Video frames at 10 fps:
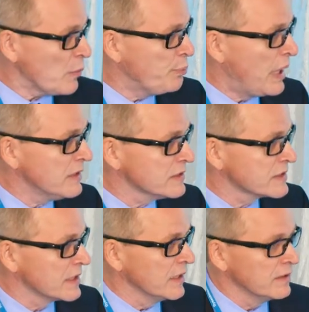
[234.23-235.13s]

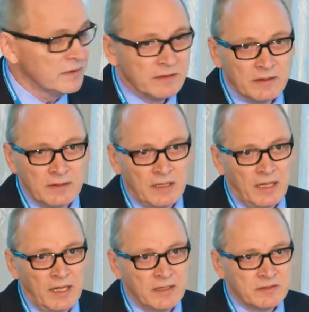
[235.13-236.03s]
pulsing,
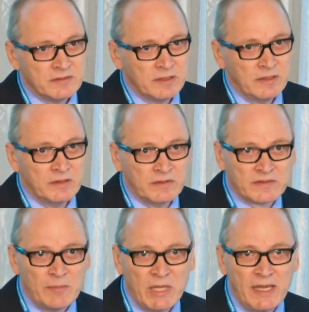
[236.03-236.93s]
and
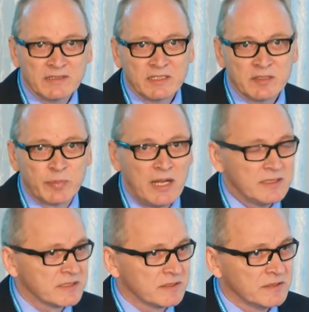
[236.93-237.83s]
some electrical
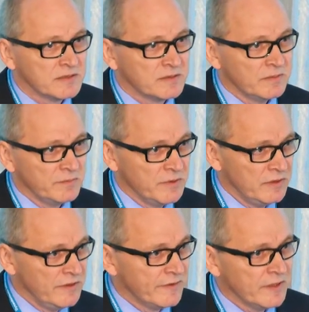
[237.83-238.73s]
pulses
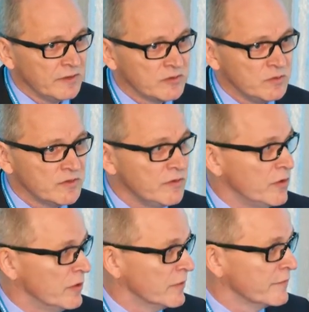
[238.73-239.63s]
delivering to the
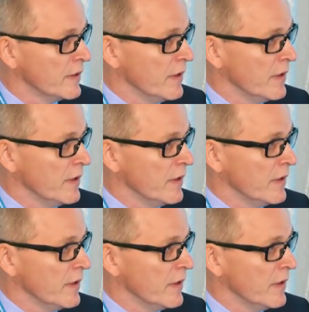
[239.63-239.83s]
nerve.